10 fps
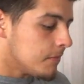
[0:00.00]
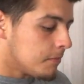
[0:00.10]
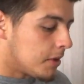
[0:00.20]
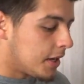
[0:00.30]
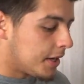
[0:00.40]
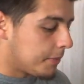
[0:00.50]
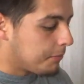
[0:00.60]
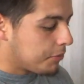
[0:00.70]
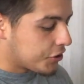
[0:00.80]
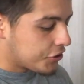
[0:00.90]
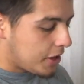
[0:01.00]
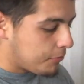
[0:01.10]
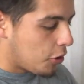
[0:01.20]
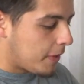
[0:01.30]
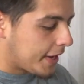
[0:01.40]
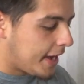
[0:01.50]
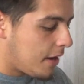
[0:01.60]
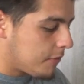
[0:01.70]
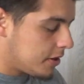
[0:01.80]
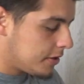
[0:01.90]
But pretty sure I broke my
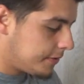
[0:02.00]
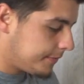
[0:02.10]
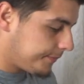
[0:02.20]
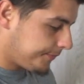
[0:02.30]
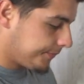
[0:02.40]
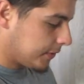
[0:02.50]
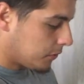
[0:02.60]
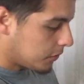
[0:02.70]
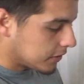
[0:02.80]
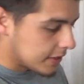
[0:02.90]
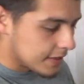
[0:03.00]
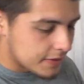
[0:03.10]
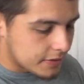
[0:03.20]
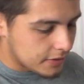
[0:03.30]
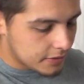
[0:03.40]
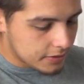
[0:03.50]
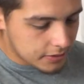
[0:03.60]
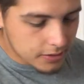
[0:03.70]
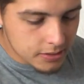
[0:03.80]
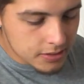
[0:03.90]
camera, or at least
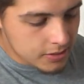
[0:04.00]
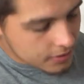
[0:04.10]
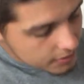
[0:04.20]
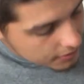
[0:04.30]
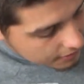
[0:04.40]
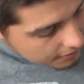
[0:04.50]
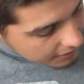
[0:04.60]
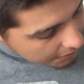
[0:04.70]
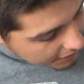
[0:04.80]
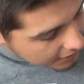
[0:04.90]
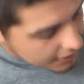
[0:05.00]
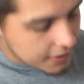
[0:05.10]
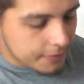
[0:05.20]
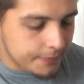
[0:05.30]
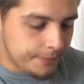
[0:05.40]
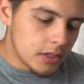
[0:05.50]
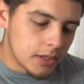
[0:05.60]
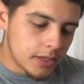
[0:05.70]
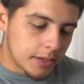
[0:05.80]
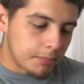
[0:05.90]
something in it,
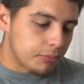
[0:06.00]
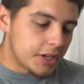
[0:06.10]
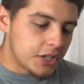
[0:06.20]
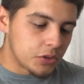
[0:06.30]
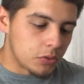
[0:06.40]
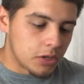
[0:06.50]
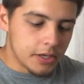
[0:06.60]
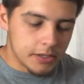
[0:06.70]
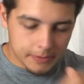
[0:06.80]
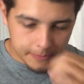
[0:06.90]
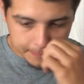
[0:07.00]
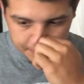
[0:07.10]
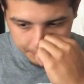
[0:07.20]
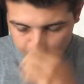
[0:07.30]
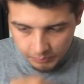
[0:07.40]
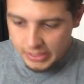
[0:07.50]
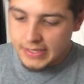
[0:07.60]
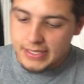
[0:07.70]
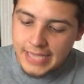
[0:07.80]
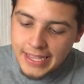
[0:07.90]
and I'm pretty sure it's
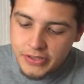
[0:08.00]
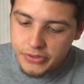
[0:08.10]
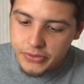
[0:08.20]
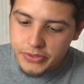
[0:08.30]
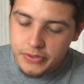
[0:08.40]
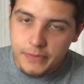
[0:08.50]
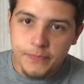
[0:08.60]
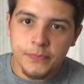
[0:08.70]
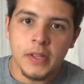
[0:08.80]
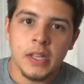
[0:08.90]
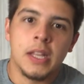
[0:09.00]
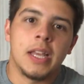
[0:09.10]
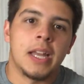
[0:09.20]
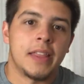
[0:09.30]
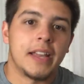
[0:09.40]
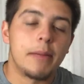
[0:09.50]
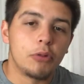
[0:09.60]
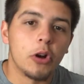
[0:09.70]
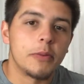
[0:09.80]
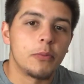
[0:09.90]
the sensors, and I think I
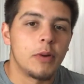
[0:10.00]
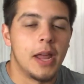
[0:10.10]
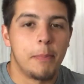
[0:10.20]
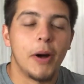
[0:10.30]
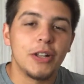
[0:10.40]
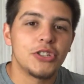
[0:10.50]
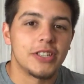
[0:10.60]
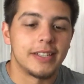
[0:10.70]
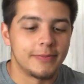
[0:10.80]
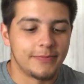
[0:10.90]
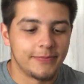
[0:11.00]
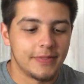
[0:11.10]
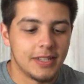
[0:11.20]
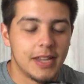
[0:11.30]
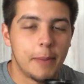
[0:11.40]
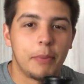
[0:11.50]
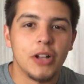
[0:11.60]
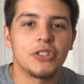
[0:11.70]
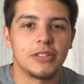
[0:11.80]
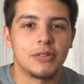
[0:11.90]
broke it when I punched it, because I
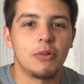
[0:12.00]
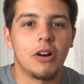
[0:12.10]
punched it too